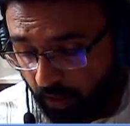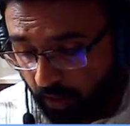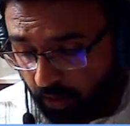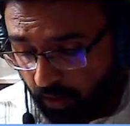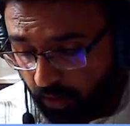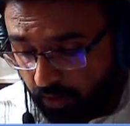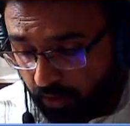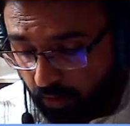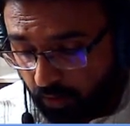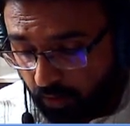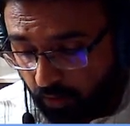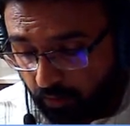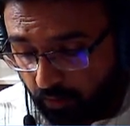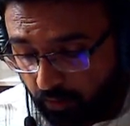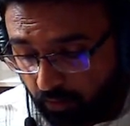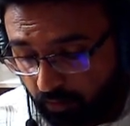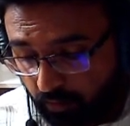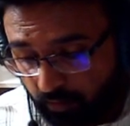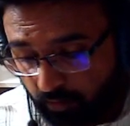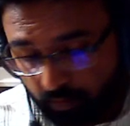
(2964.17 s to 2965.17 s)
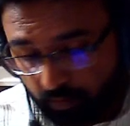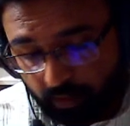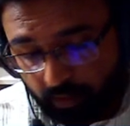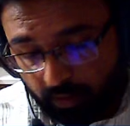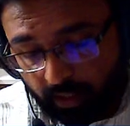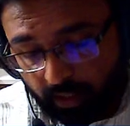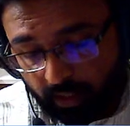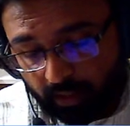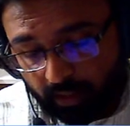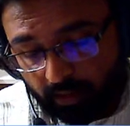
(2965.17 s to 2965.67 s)
So
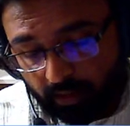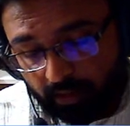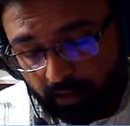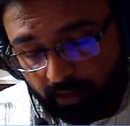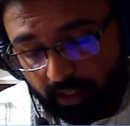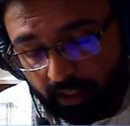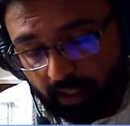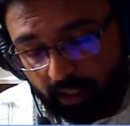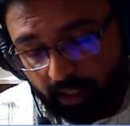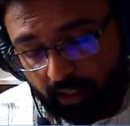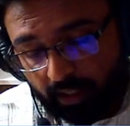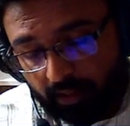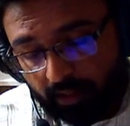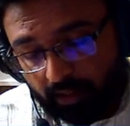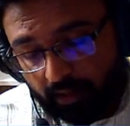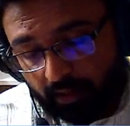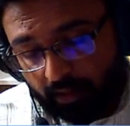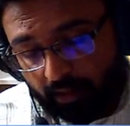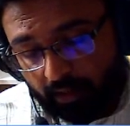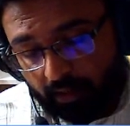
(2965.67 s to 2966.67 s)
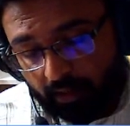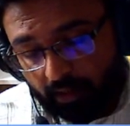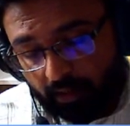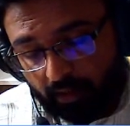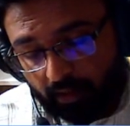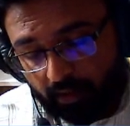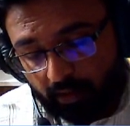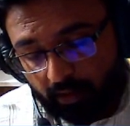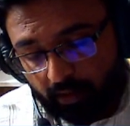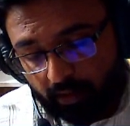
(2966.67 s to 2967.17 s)
the
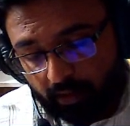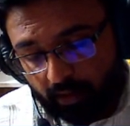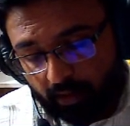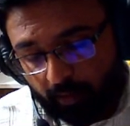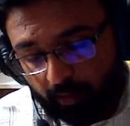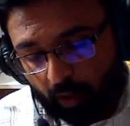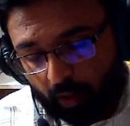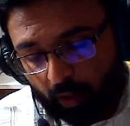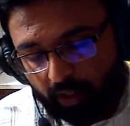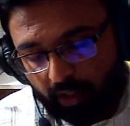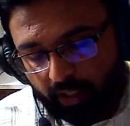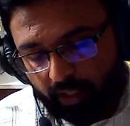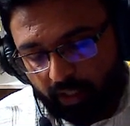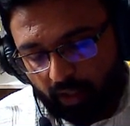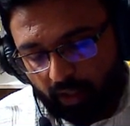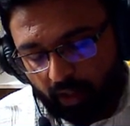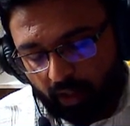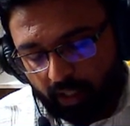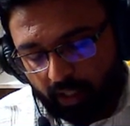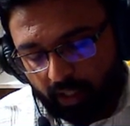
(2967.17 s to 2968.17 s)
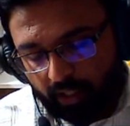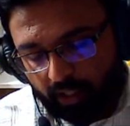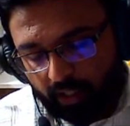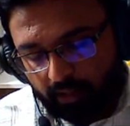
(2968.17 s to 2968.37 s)
important thing or a